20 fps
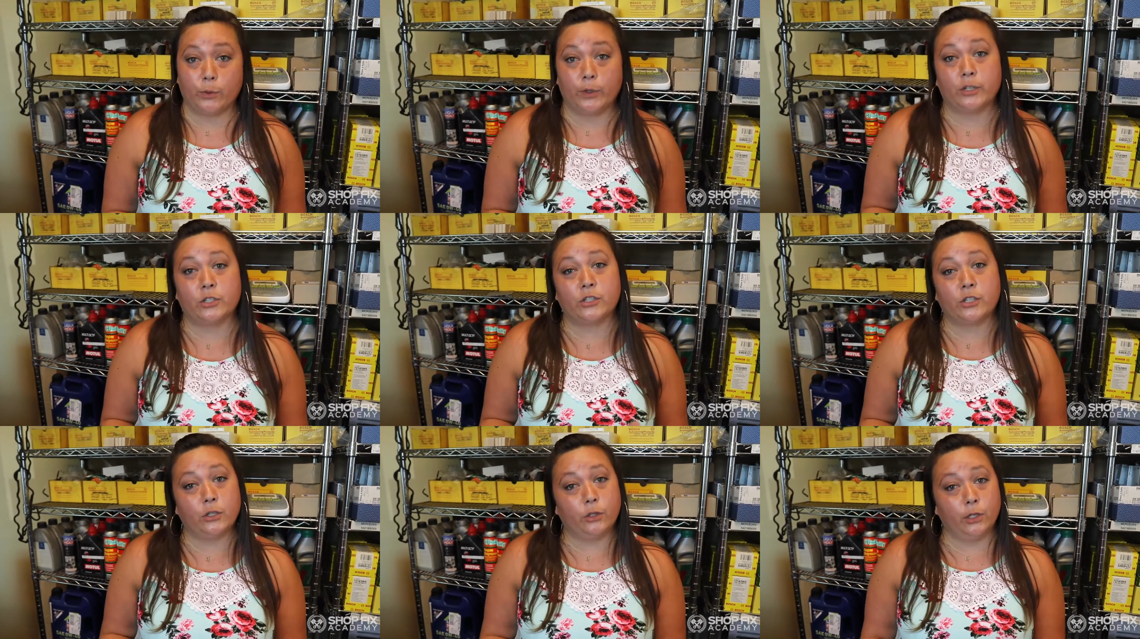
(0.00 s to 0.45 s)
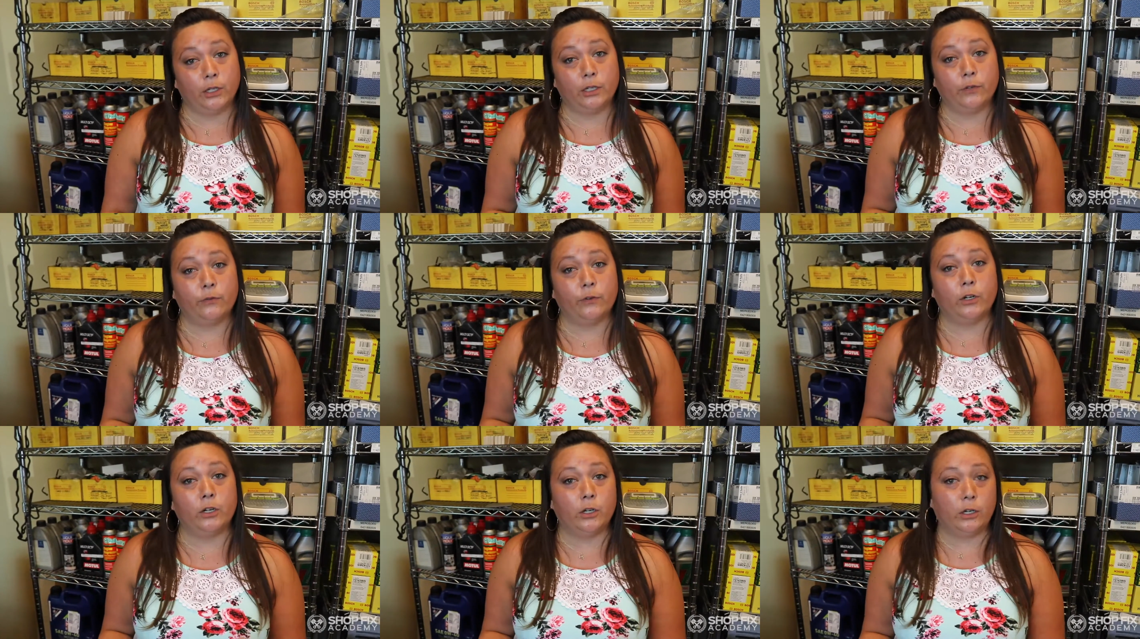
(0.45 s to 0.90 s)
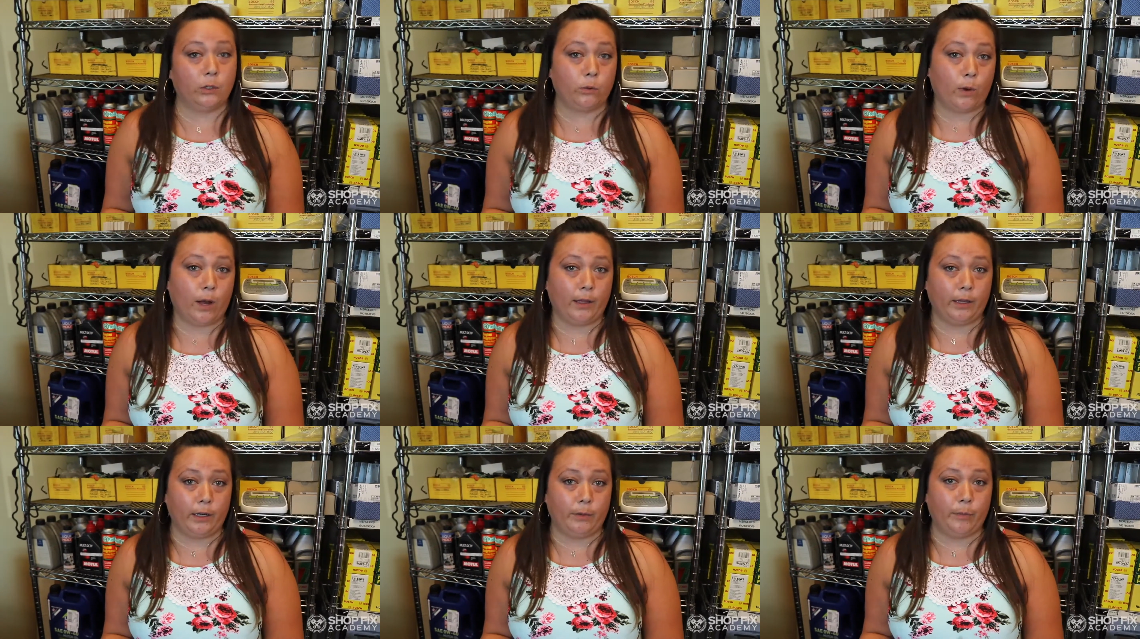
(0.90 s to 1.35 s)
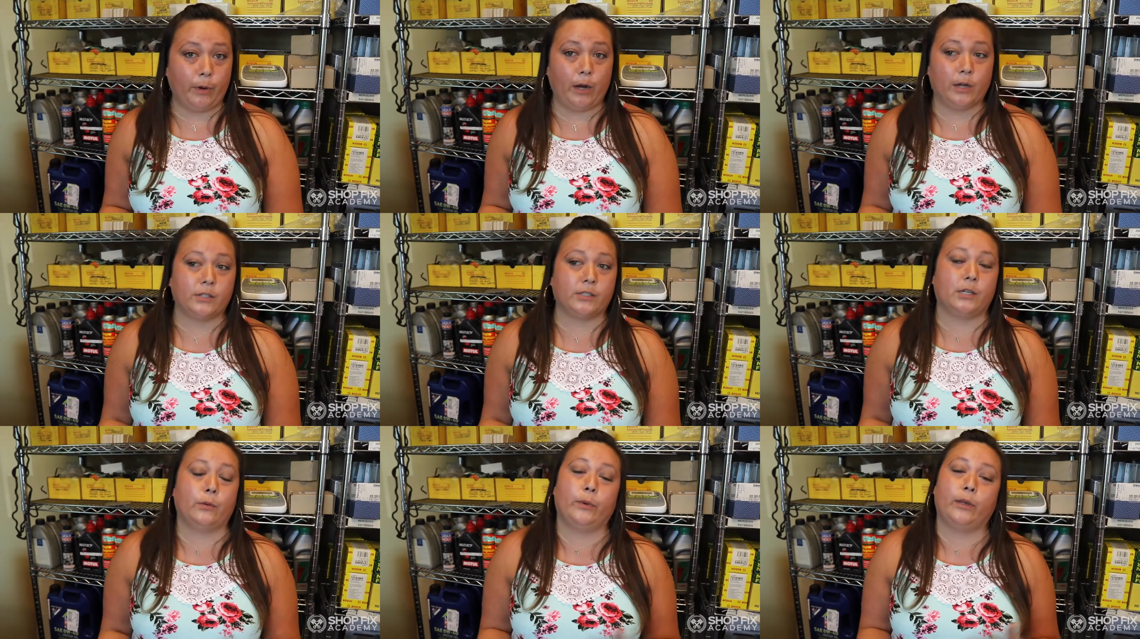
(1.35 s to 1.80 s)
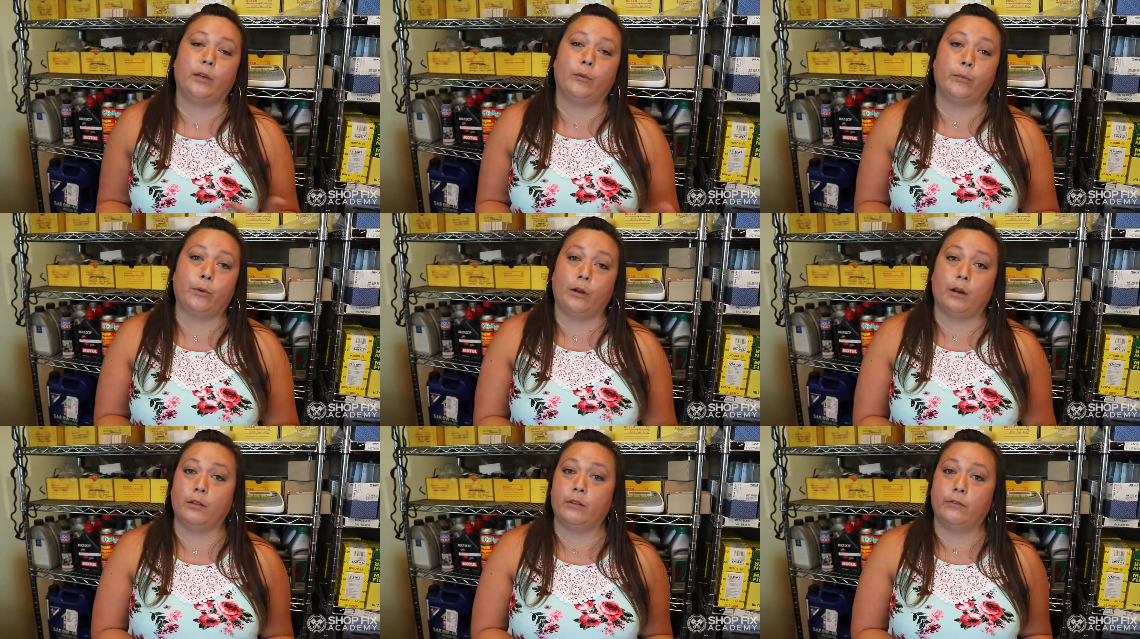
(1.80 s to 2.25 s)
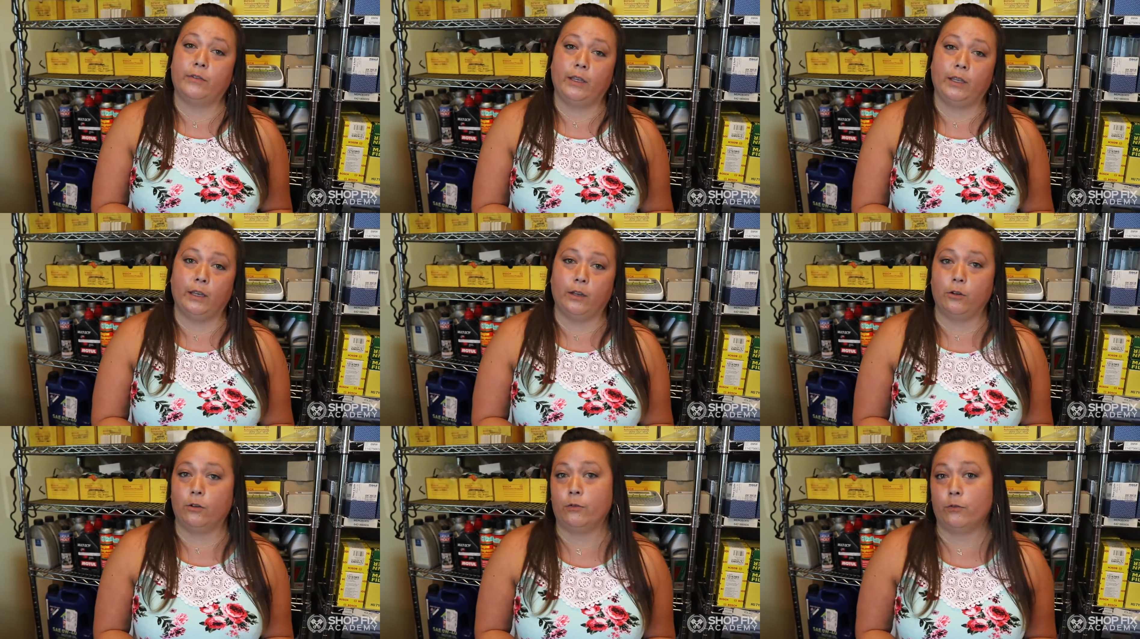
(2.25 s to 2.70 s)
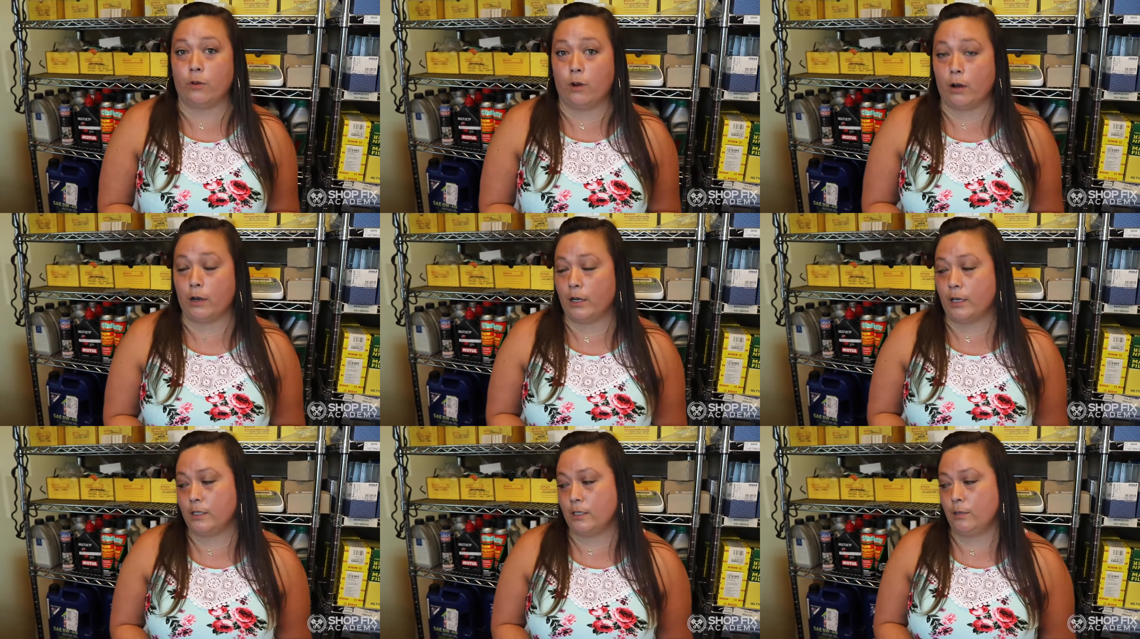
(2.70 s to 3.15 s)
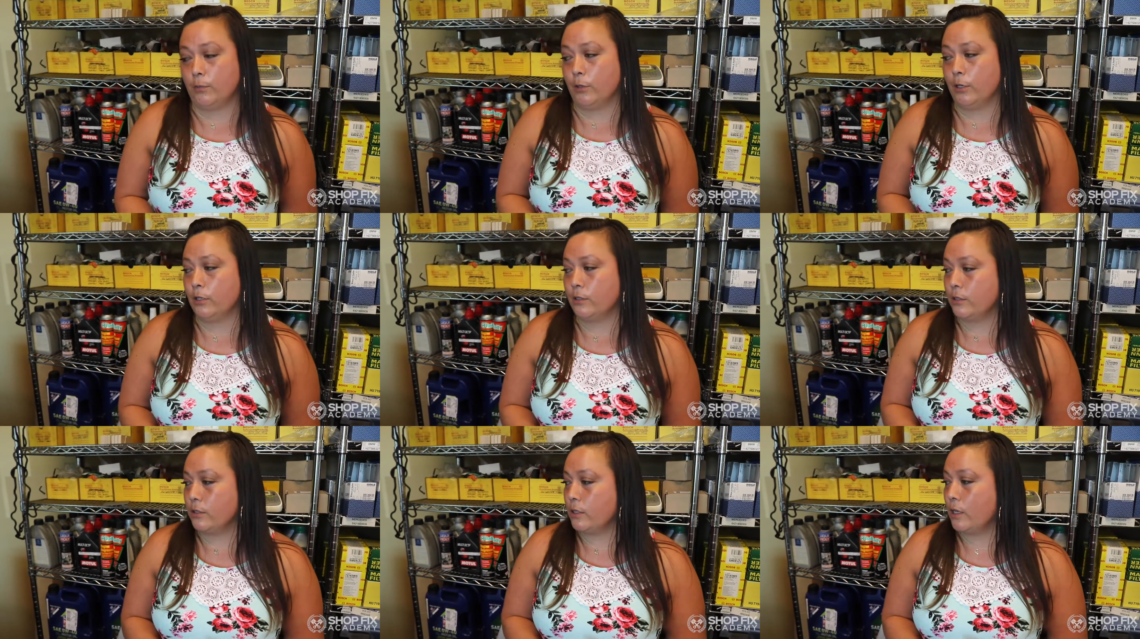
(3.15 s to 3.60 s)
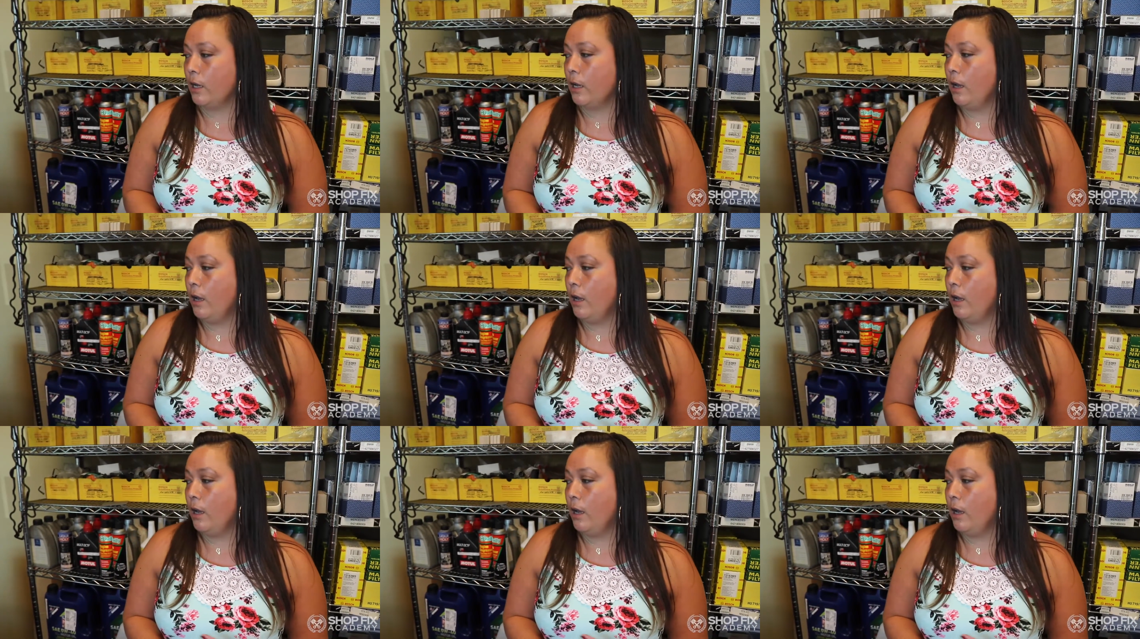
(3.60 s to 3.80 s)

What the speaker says: We are still looking for good quality parts that we can put on the vehicle for our customers.